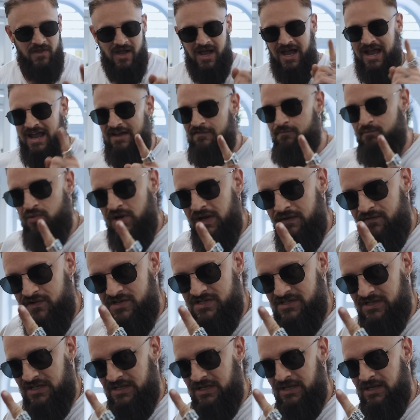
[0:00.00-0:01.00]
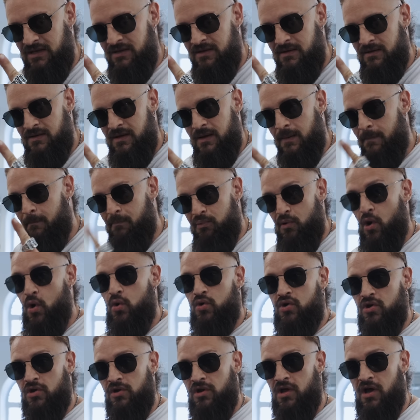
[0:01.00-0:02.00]
I have previously
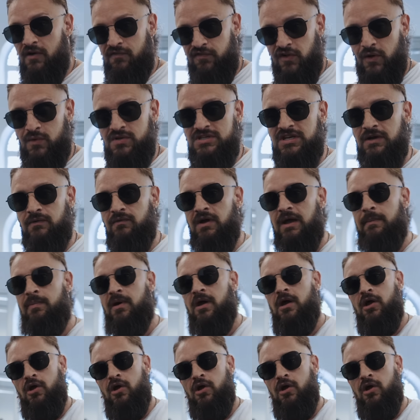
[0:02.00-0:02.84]
broken a floating rib